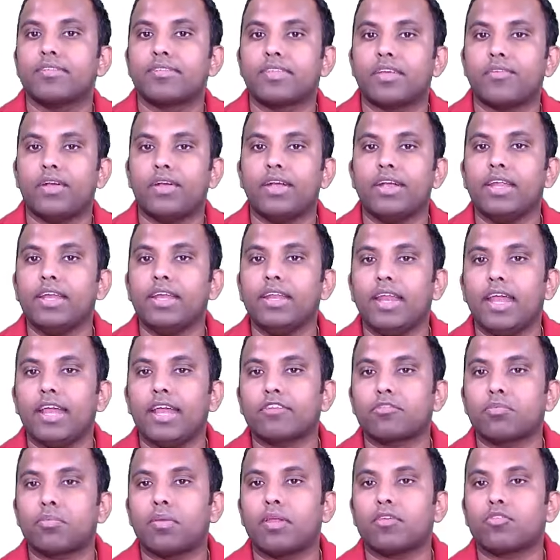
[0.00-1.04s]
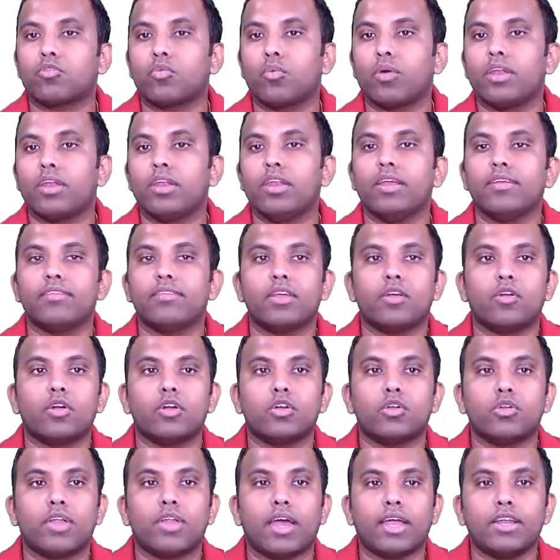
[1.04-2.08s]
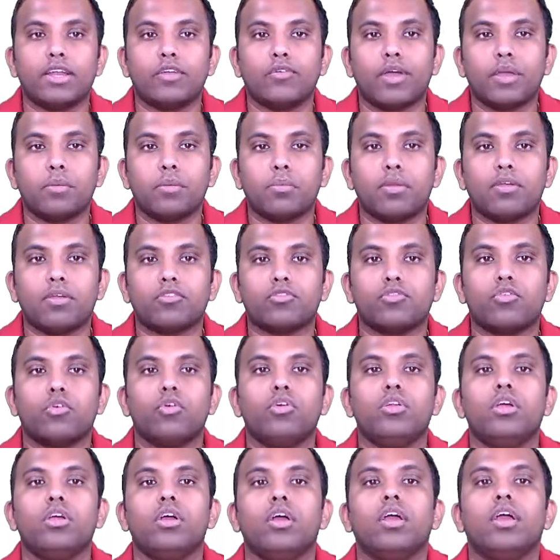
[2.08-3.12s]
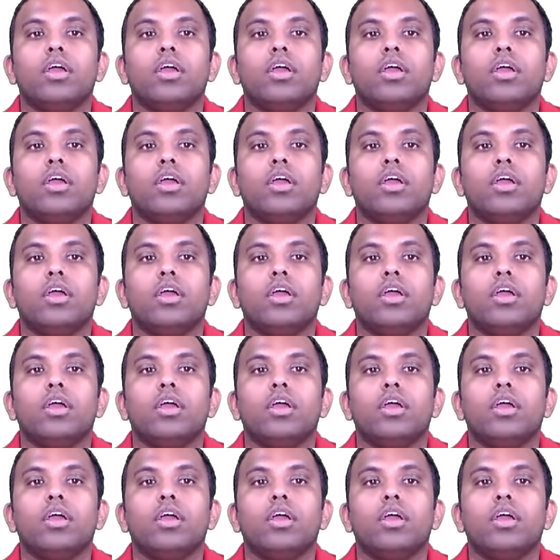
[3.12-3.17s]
17x plus 1 is equal to 9y plus 4.